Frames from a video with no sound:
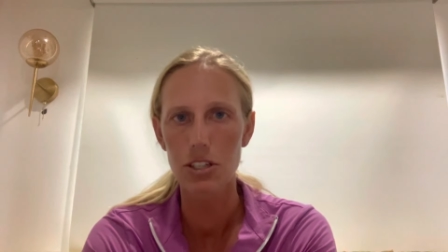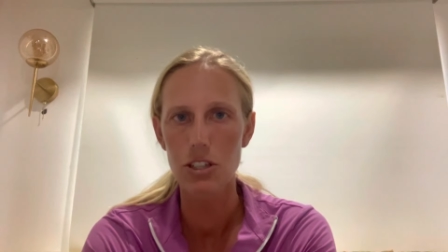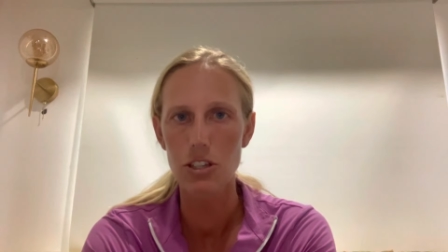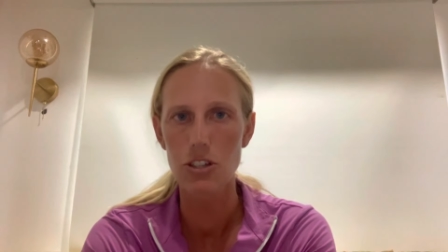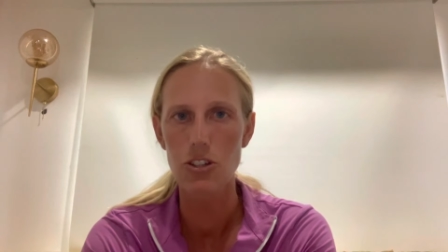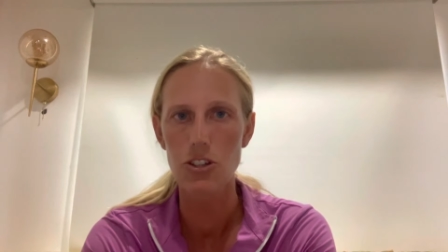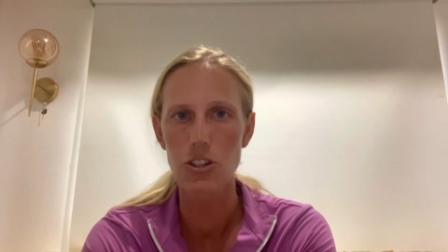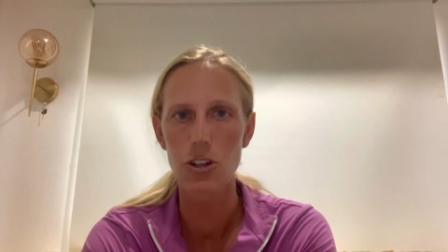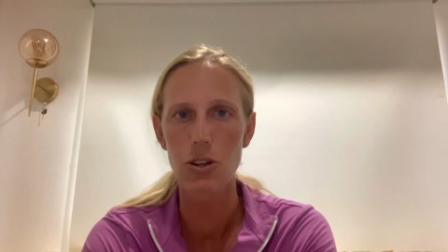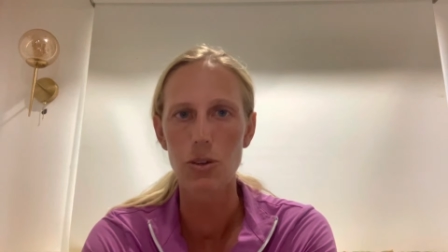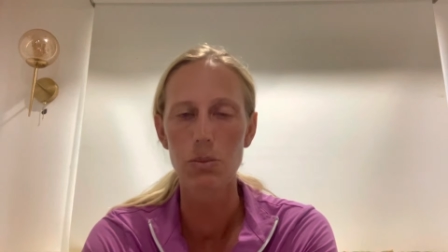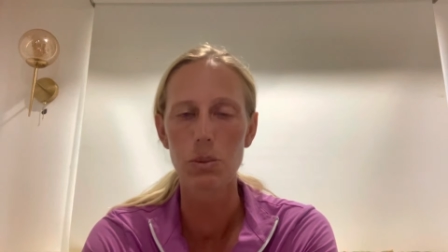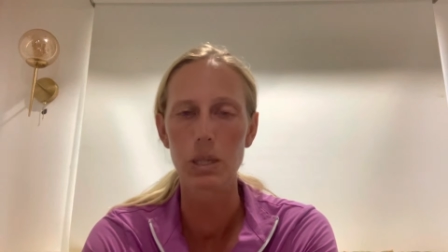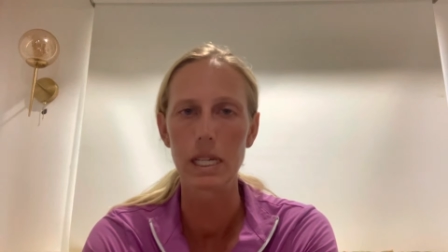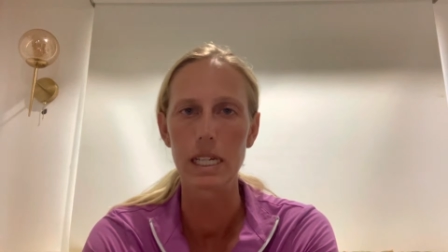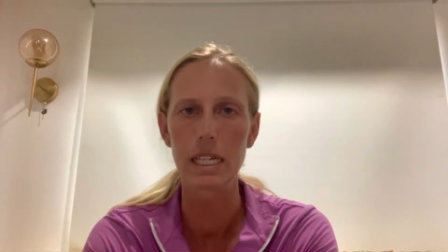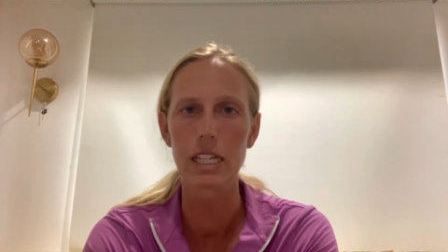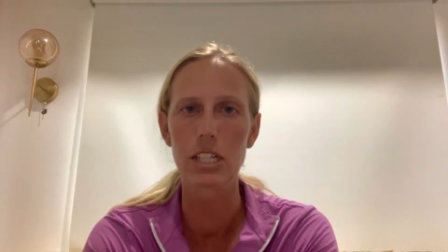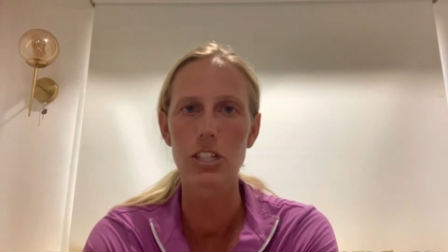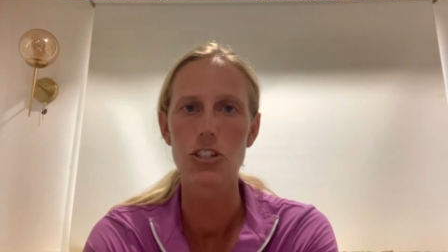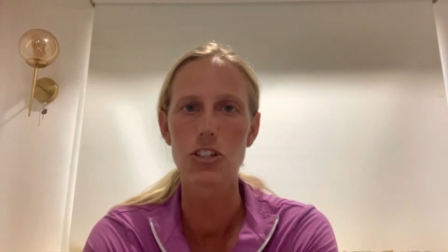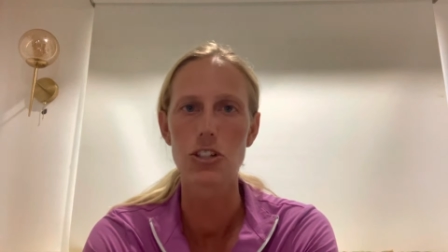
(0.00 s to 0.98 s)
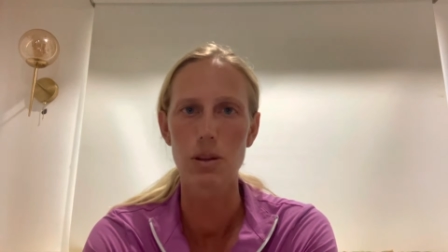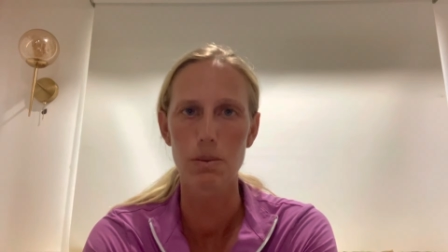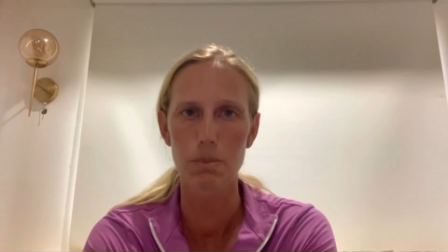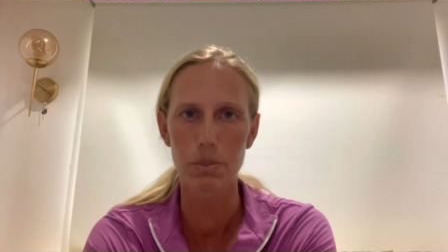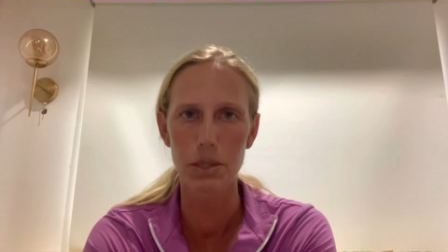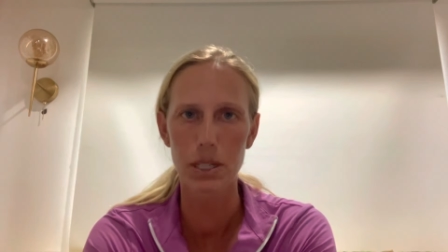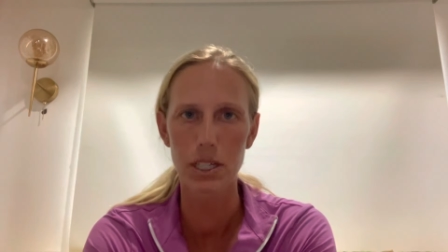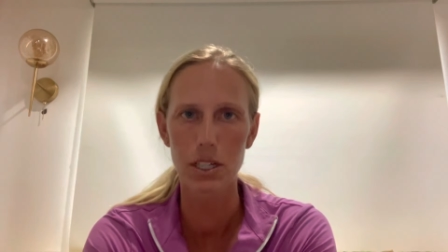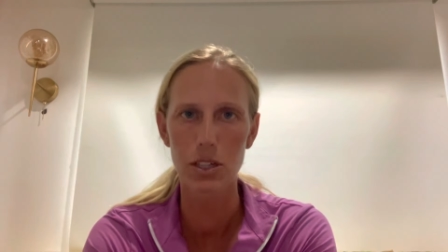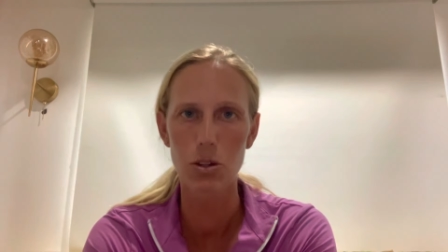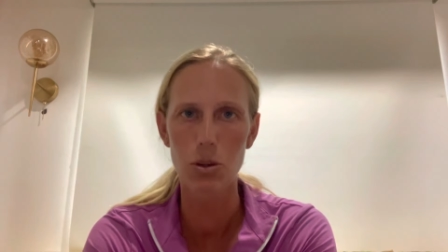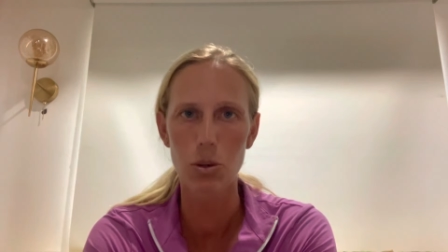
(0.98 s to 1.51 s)
the show ring,
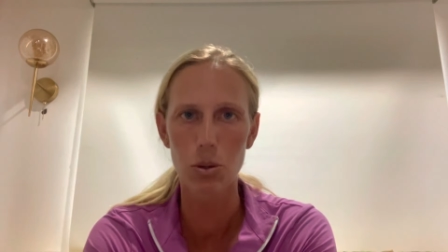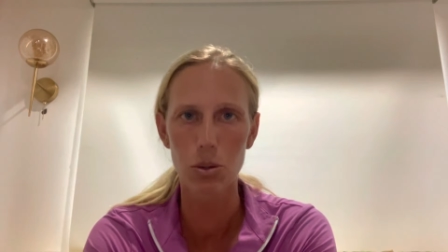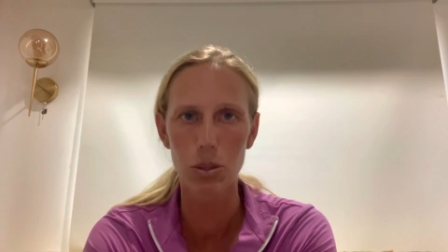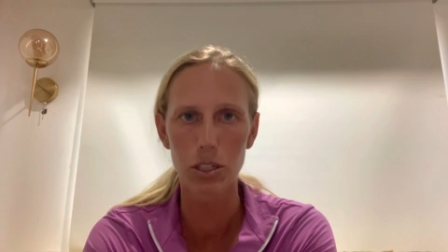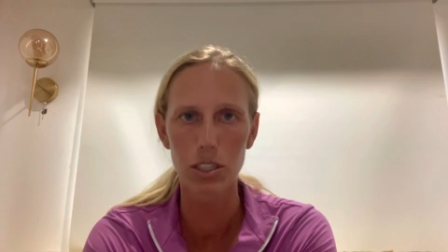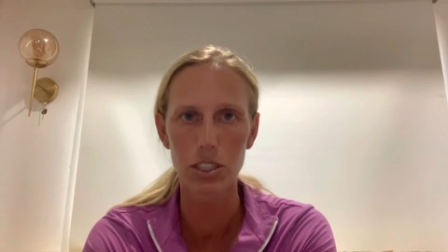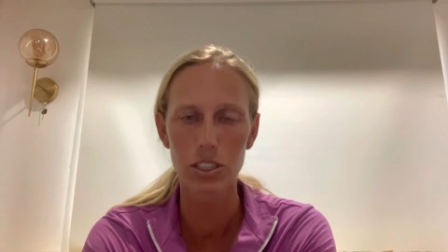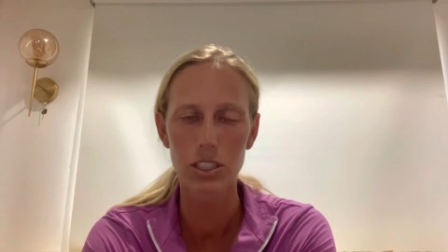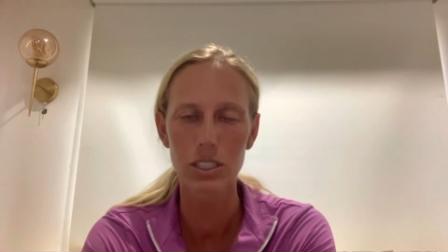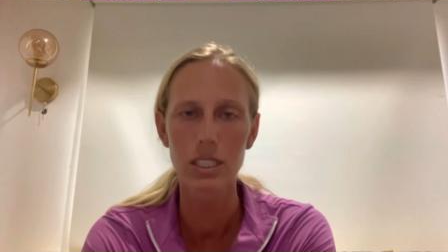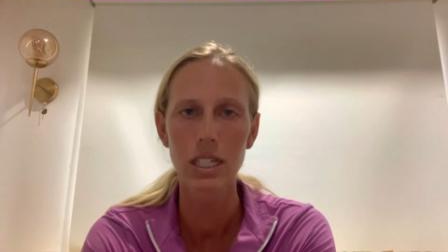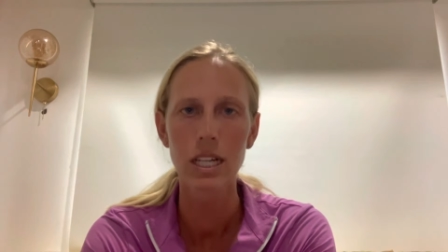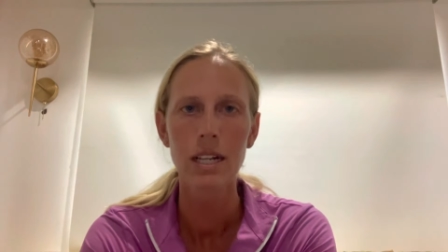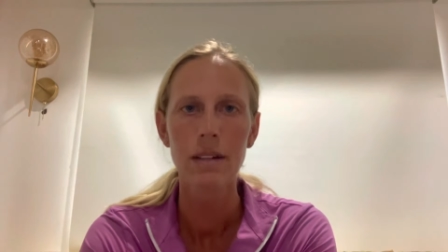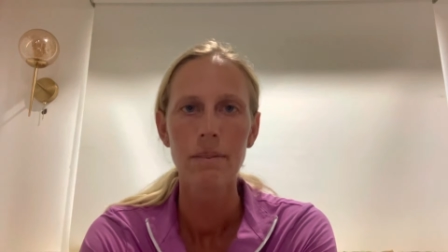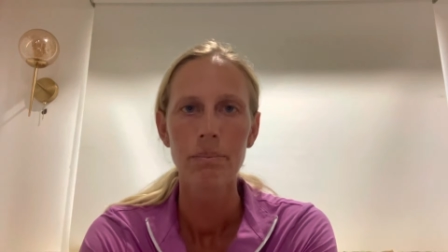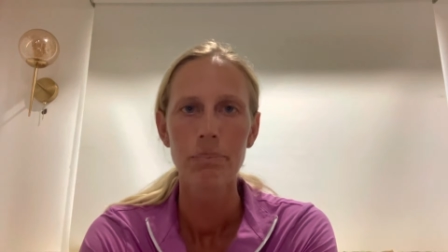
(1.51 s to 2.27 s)
jumping a course,